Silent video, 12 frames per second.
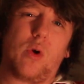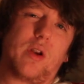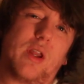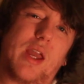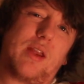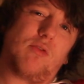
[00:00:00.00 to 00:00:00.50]

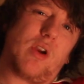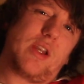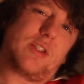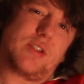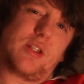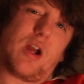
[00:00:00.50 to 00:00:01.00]
born and
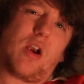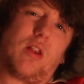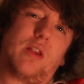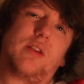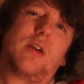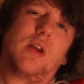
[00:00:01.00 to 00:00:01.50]
raised in
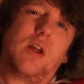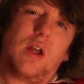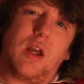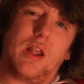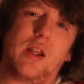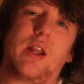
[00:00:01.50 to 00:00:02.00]
Ireland,
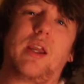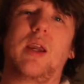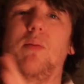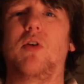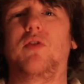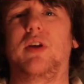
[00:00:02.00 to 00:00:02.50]
and then I
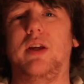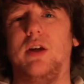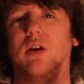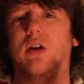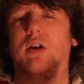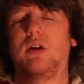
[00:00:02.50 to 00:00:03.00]
came over
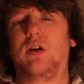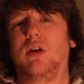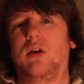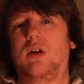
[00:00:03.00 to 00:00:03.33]
here.